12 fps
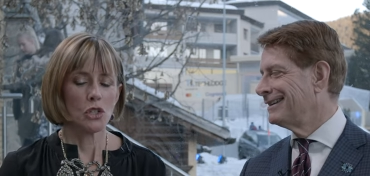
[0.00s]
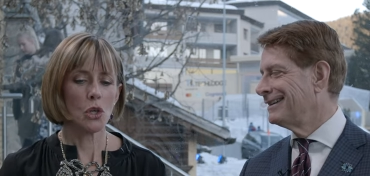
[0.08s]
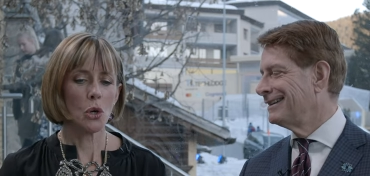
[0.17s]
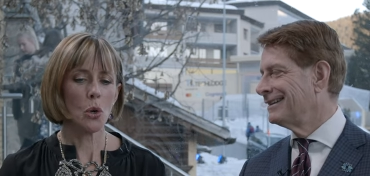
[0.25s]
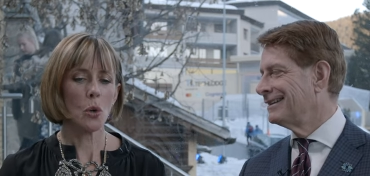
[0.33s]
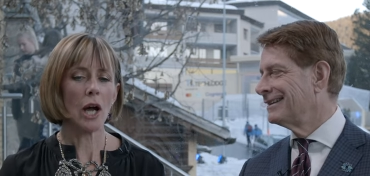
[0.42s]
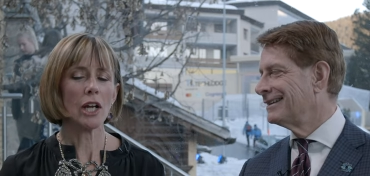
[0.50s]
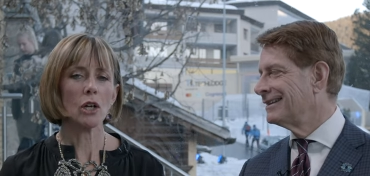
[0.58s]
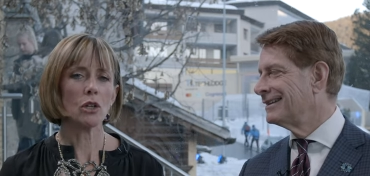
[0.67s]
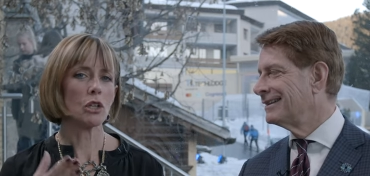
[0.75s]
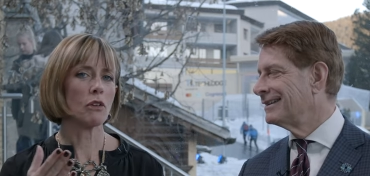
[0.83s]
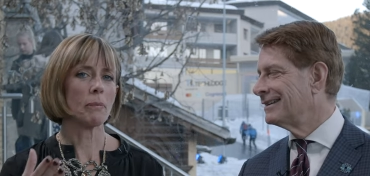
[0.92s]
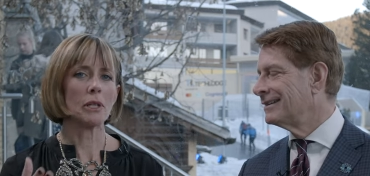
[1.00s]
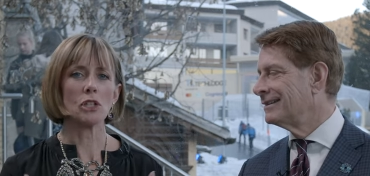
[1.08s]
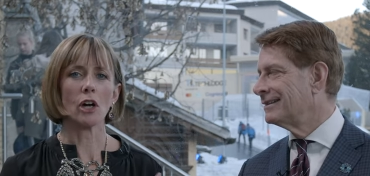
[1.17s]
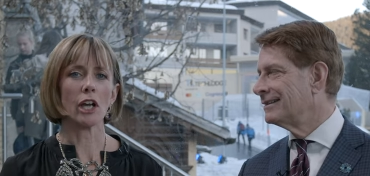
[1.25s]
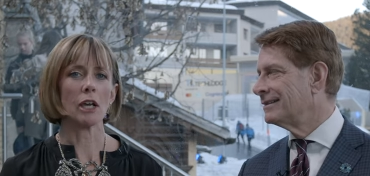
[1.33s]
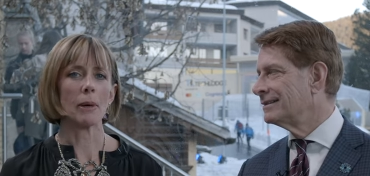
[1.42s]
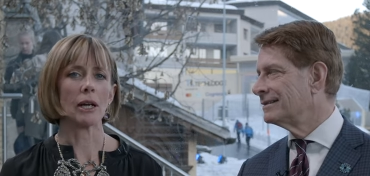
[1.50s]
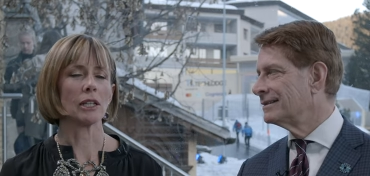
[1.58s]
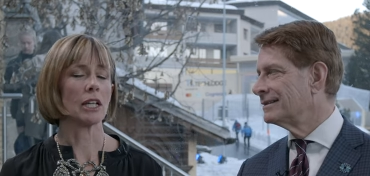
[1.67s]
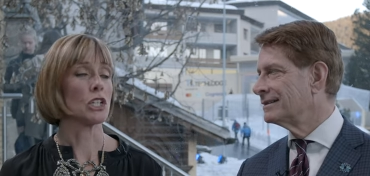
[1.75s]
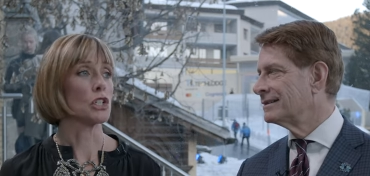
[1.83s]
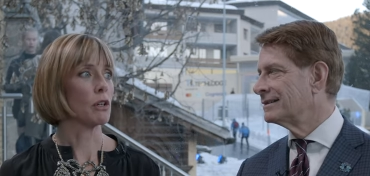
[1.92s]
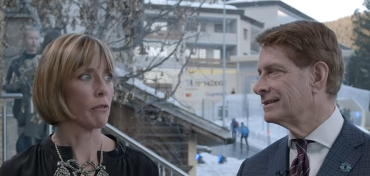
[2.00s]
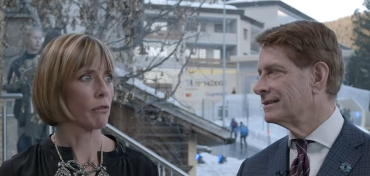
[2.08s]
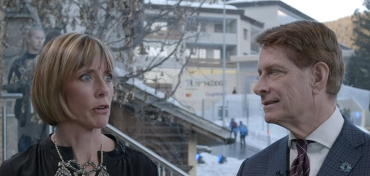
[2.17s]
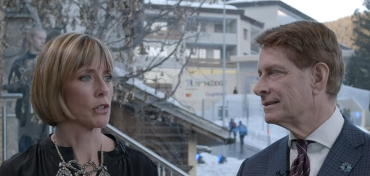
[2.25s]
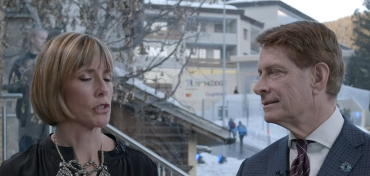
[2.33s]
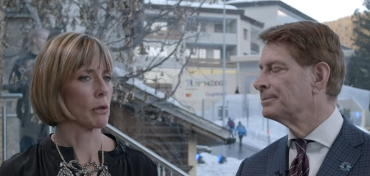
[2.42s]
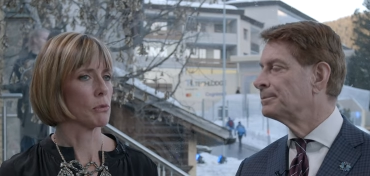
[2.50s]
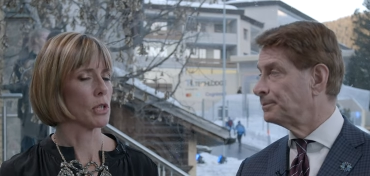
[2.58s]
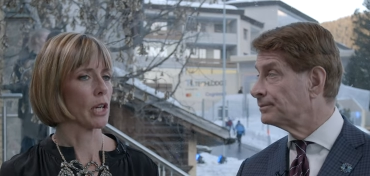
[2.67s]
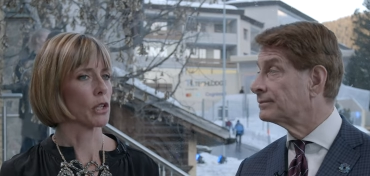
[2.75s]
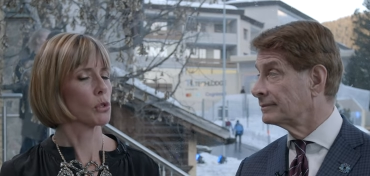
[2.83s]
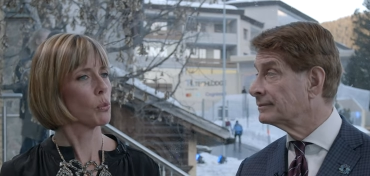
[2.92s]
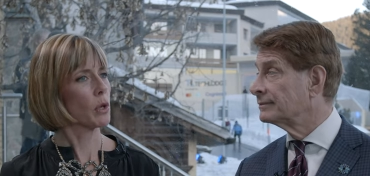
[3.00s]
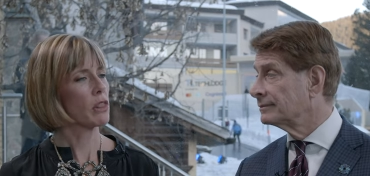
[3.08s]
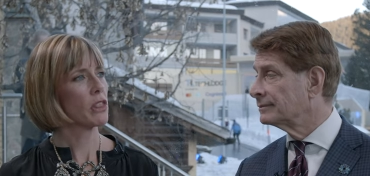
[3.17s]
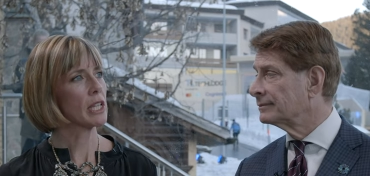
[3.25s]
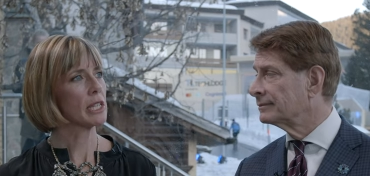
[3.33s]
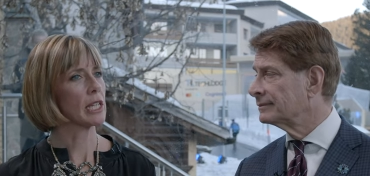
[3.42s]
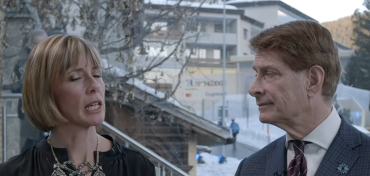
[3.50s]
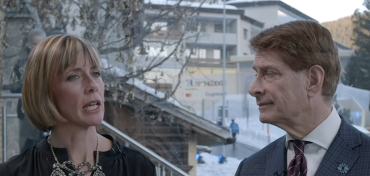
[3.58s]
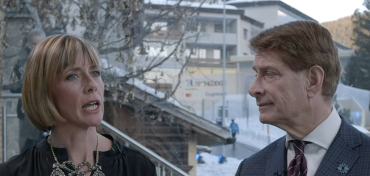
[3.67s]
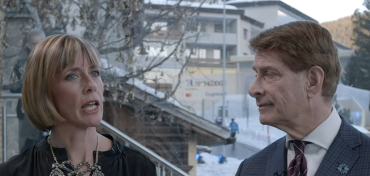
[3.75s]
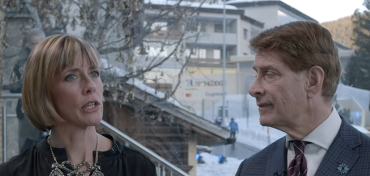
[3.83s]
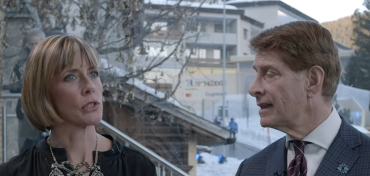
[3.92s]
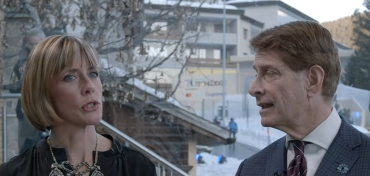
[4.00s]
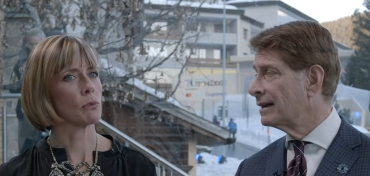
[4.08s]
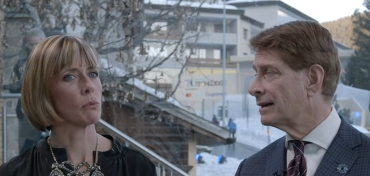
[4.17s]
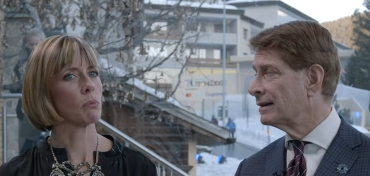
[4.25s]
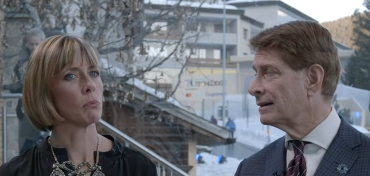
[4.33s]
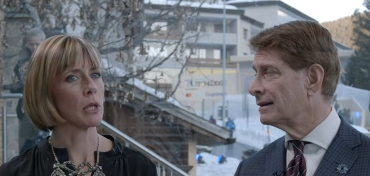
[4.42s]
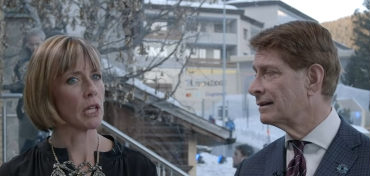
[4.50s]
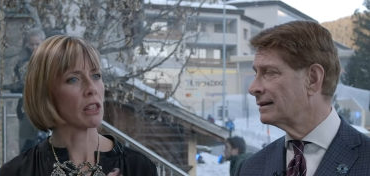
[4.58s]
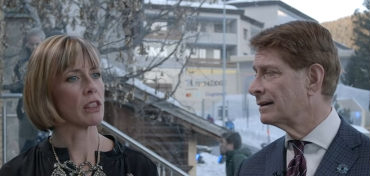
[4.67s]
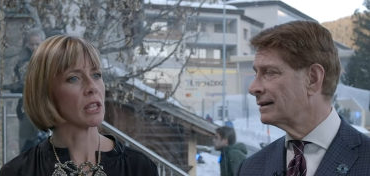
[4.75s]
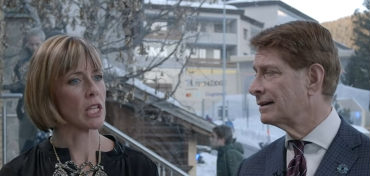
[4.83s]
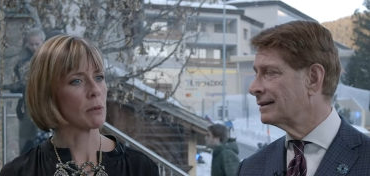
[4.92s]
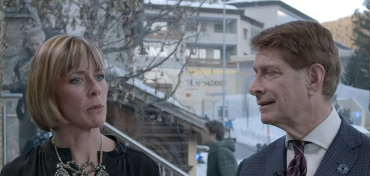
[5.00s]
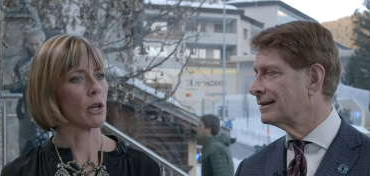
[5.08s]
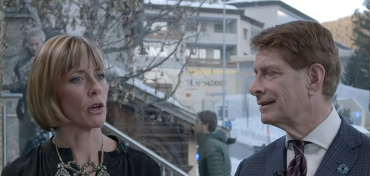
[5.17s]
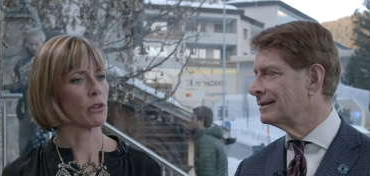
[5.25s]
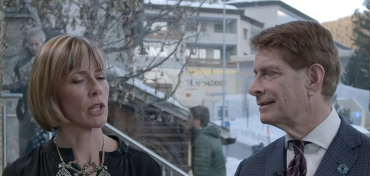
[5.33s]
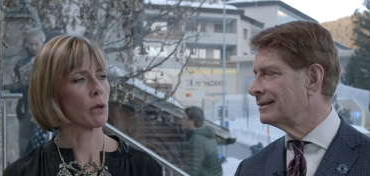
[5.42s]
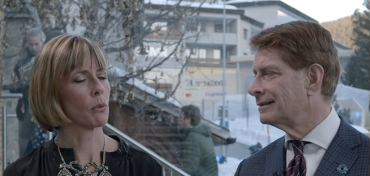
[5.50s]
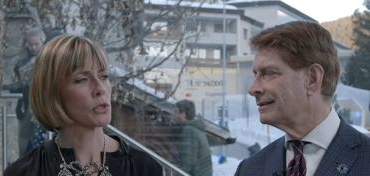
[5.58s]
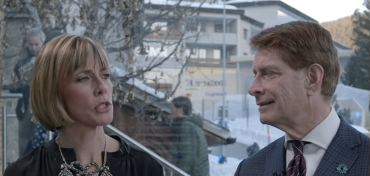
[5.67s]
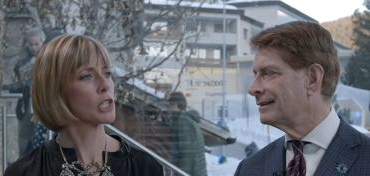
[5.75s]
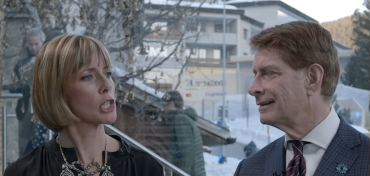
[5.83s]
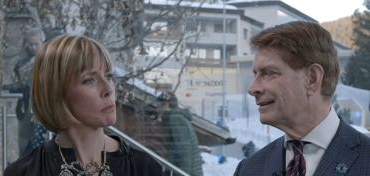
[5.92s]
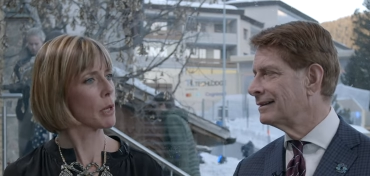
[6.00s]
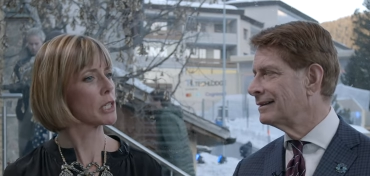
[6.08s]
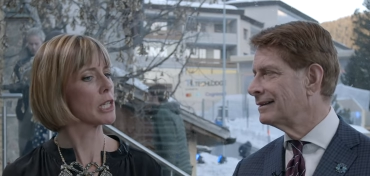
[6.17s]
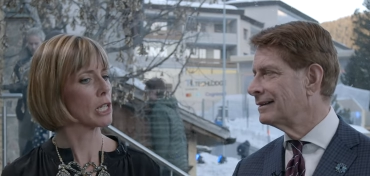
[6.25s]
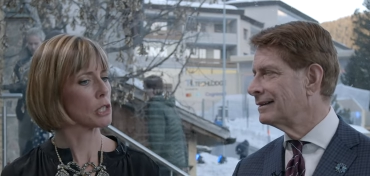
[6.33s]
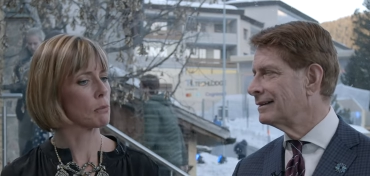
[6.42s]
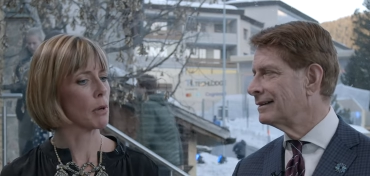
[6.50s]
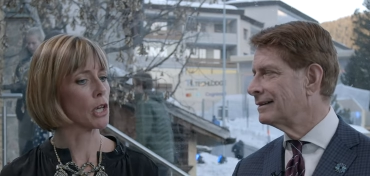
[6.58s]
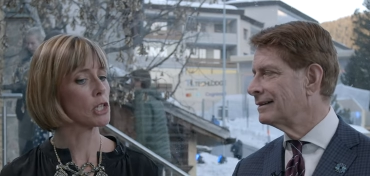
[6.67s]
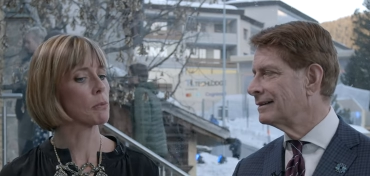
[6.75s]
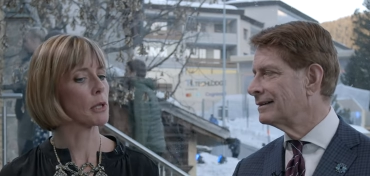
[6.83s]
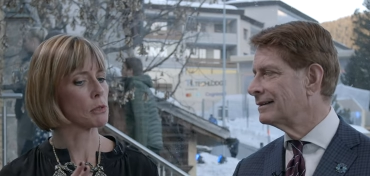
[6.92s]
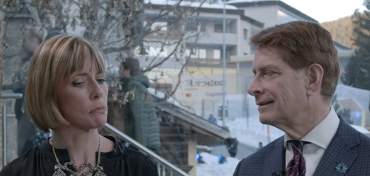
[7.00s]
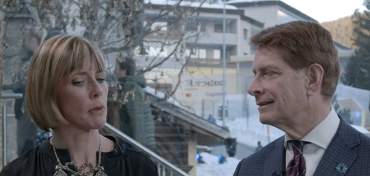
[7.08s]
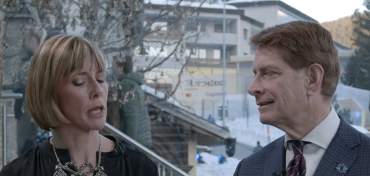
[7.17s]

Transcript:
Speaker 1: So, I know that you've been talking about a lot of different subjects. One thing that has been a theme here that I wasn't expecting as much, but has